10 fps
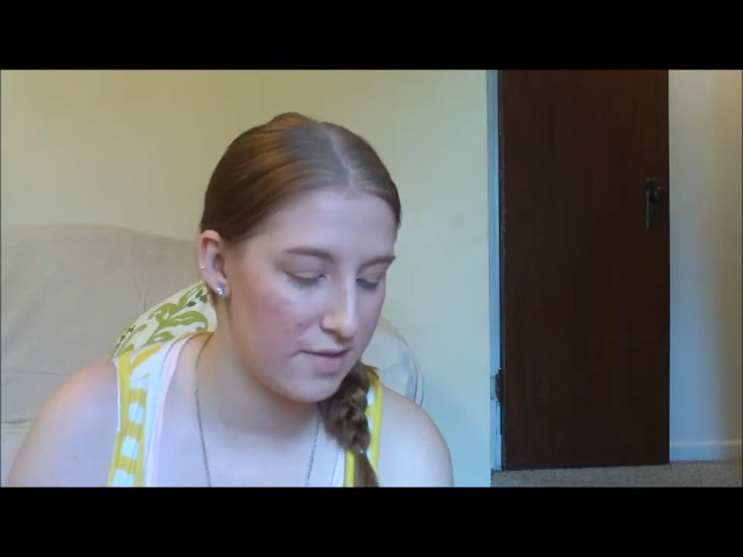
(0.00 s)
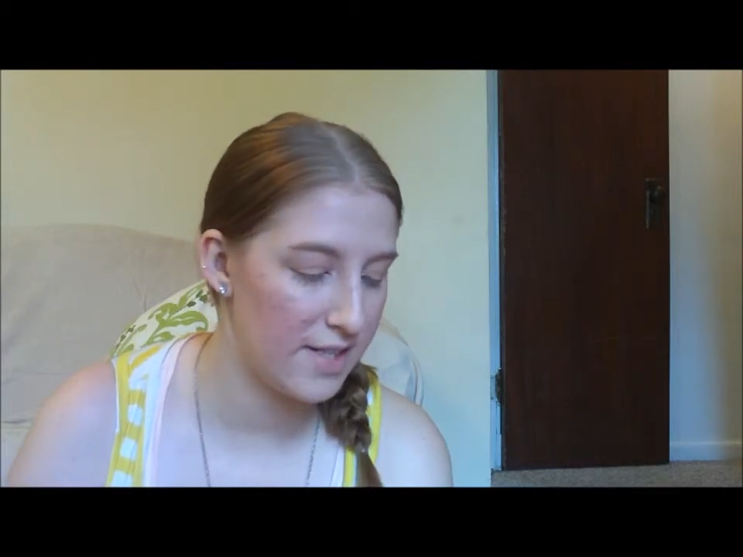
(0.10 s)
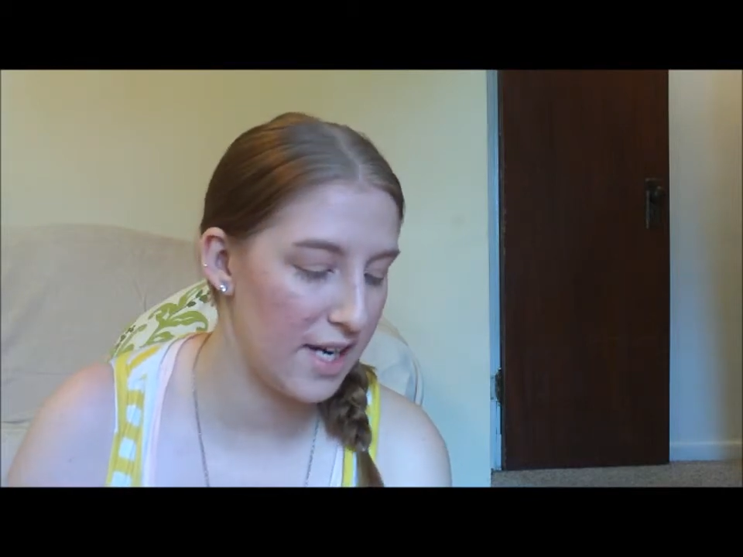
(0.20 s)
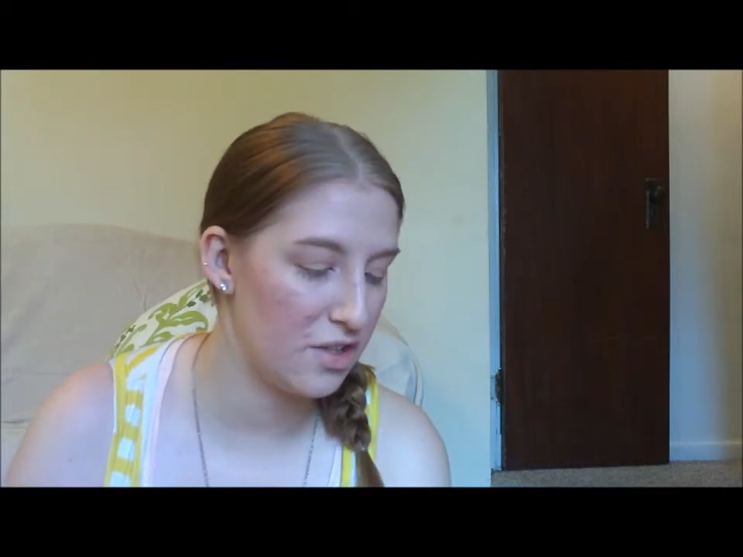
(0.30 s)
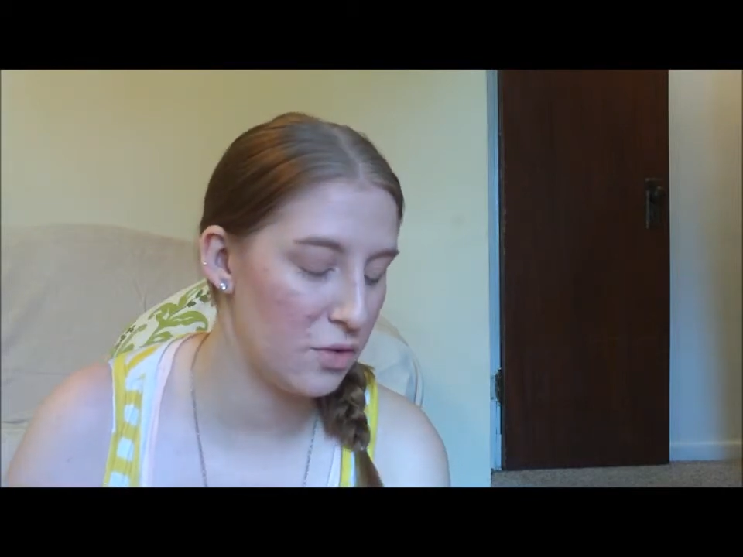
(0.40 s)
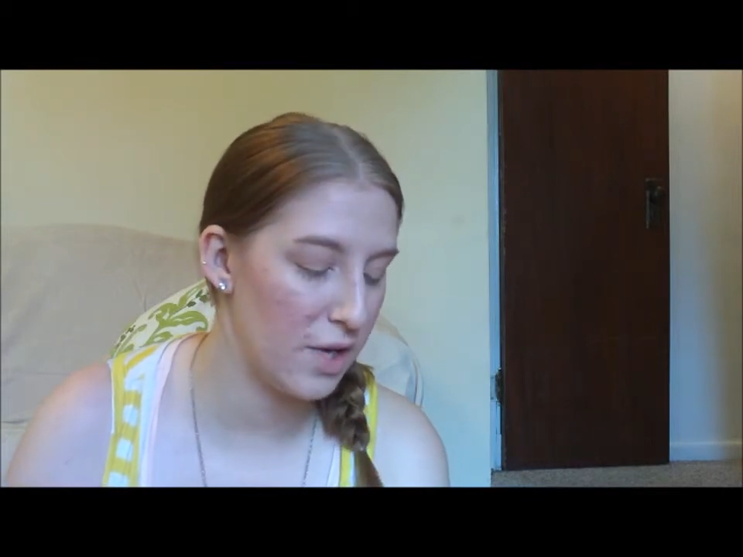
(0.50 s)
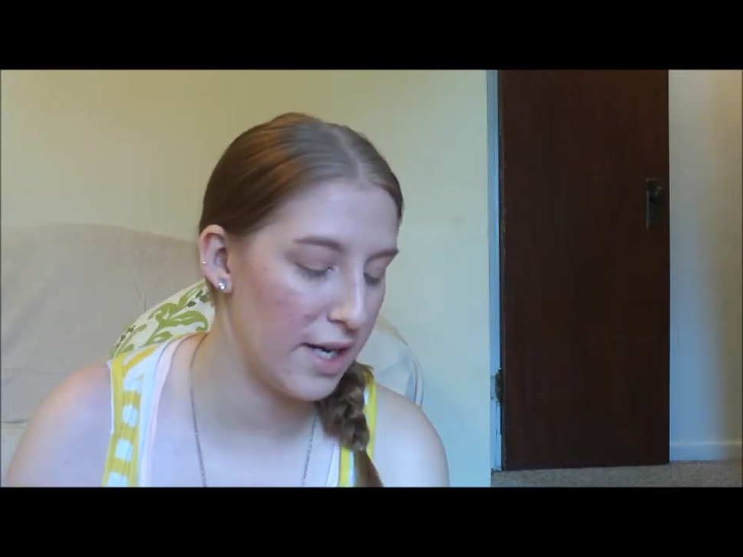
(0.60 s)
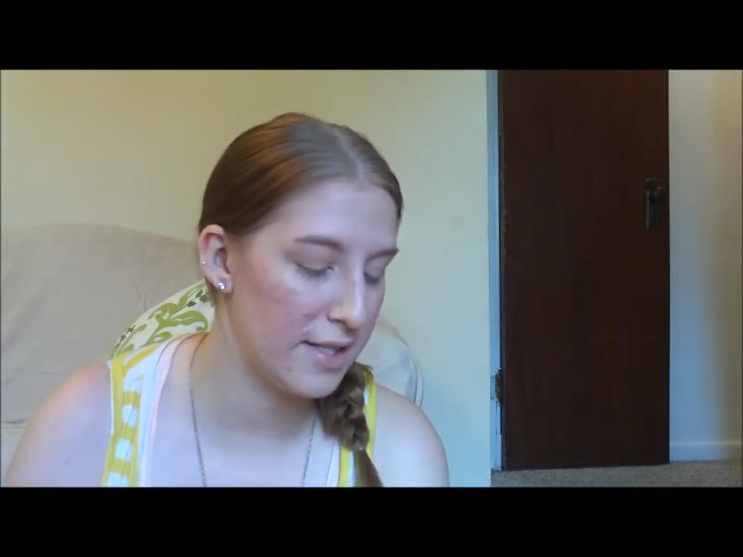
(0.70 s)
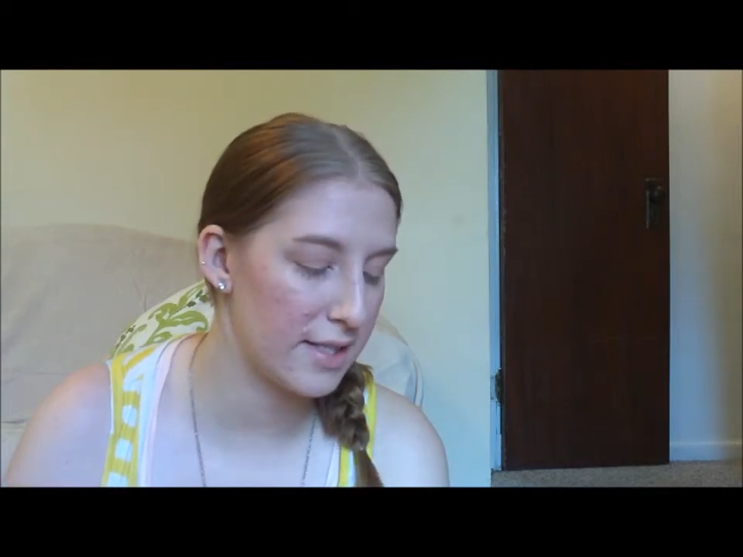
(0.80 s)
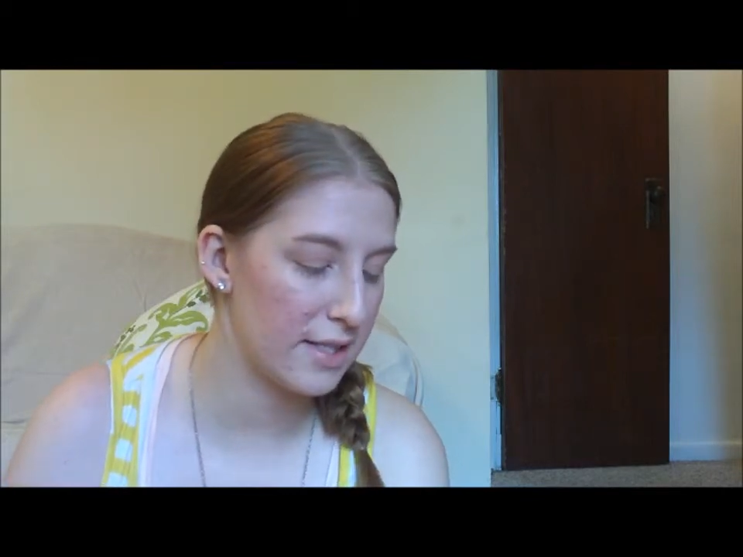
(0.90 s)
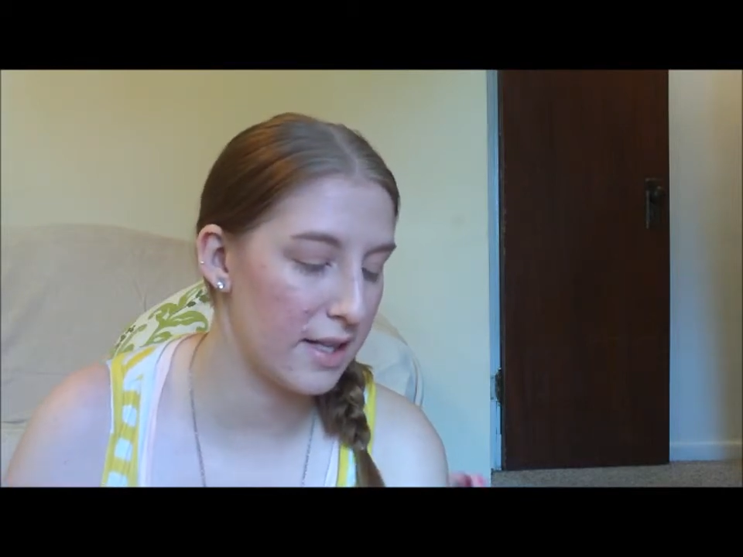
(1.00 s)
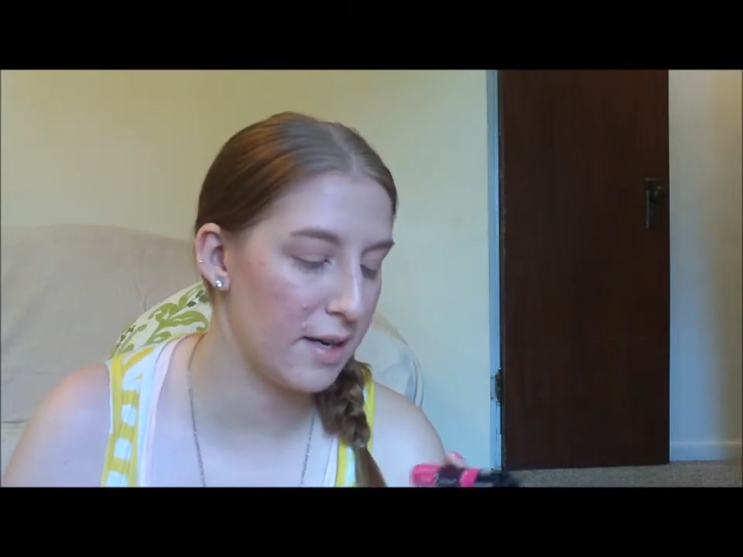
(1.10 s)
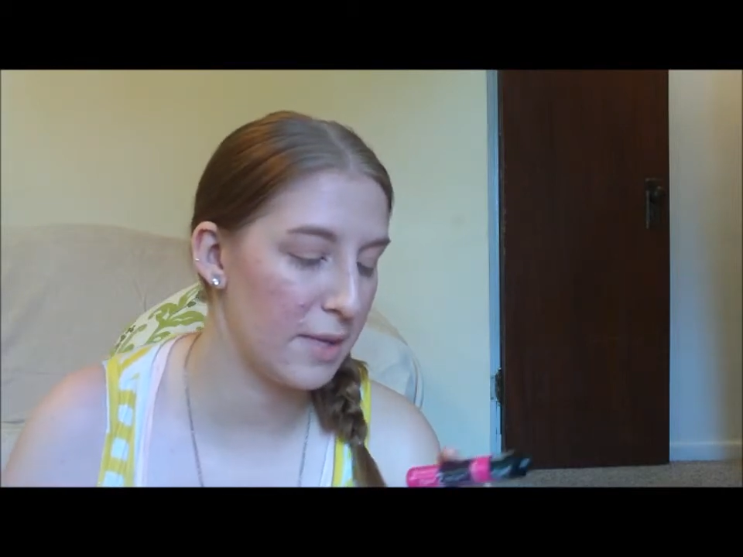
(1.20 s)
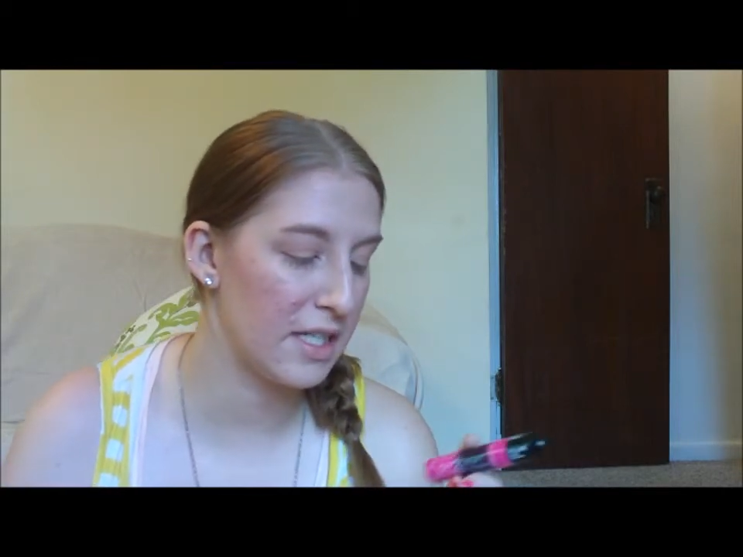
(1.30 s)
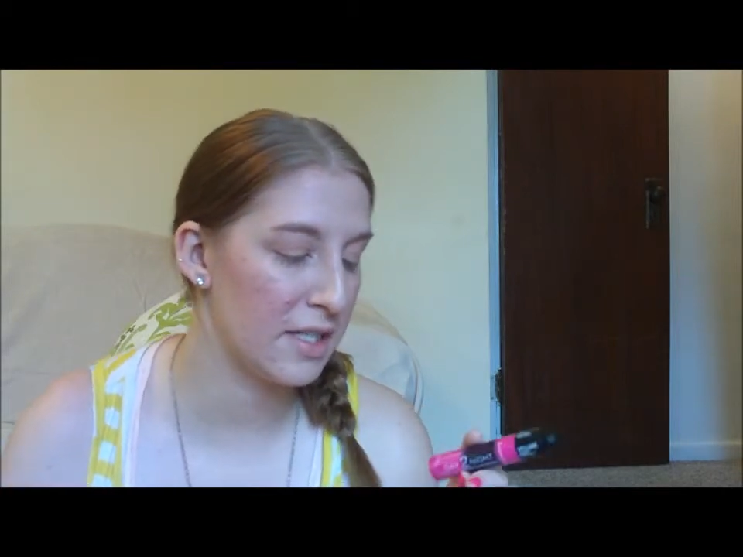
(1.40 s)
Day to Night
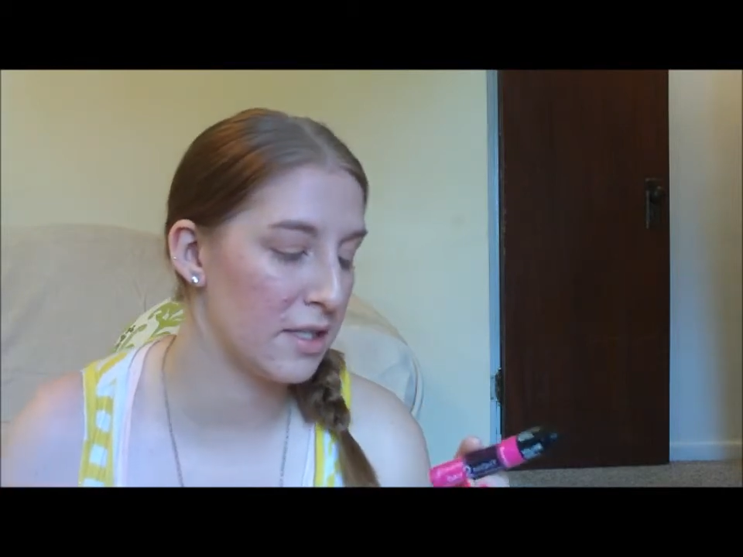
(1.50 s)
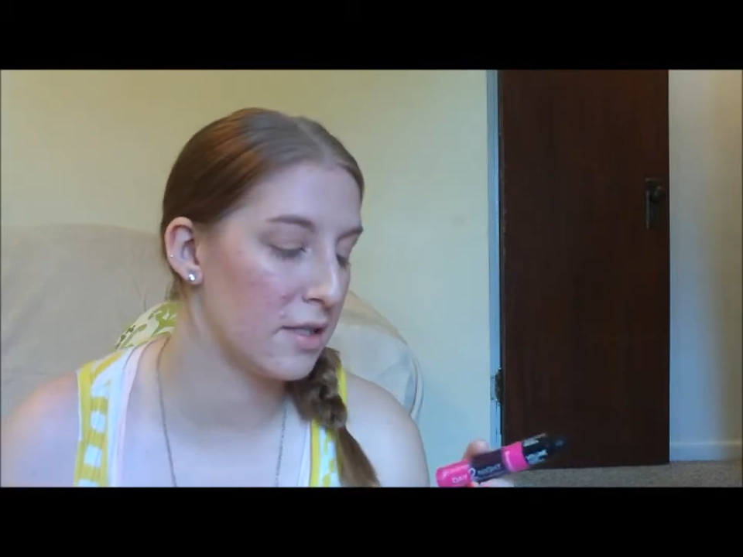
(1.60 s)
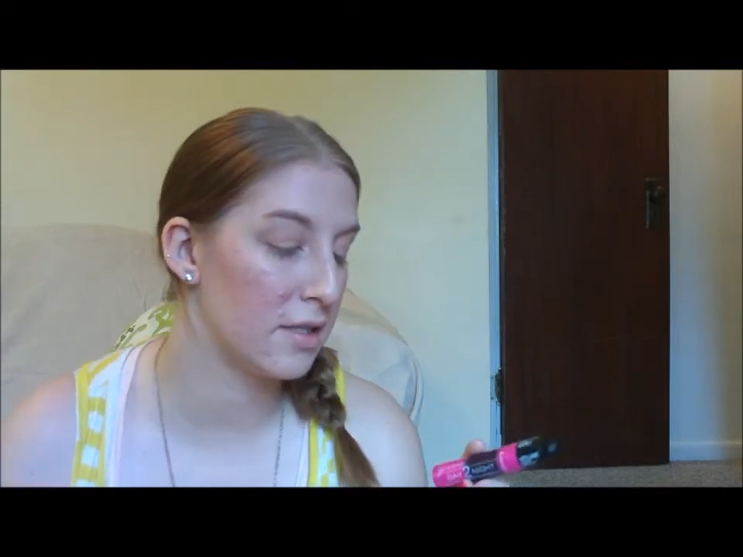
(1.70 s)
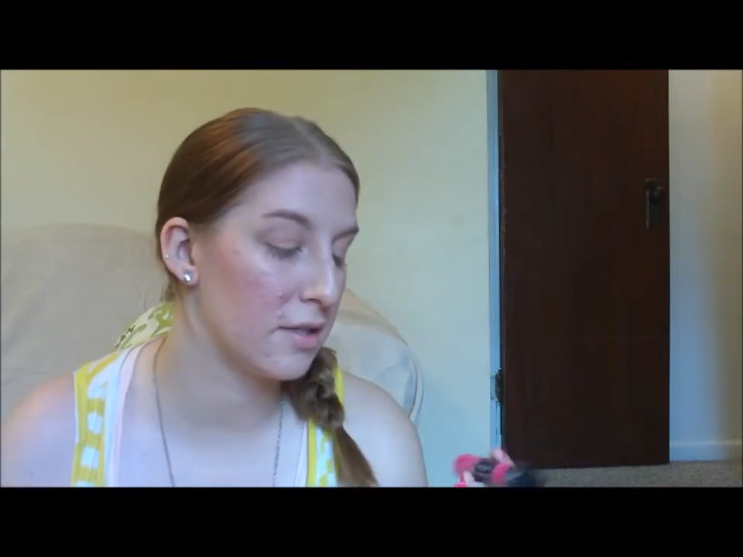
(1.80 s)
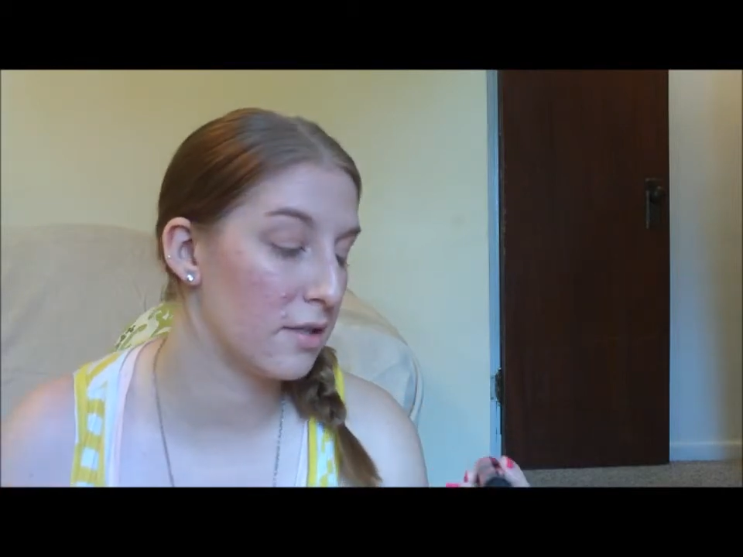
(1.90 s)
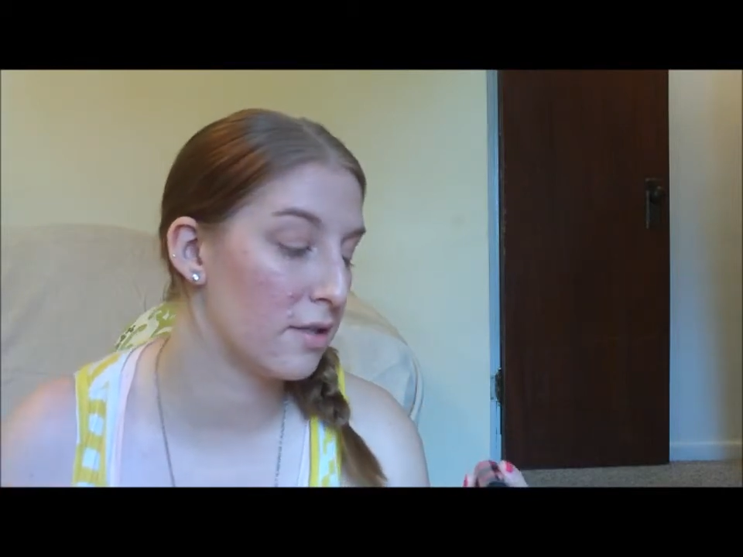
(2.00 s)
Glam Eyes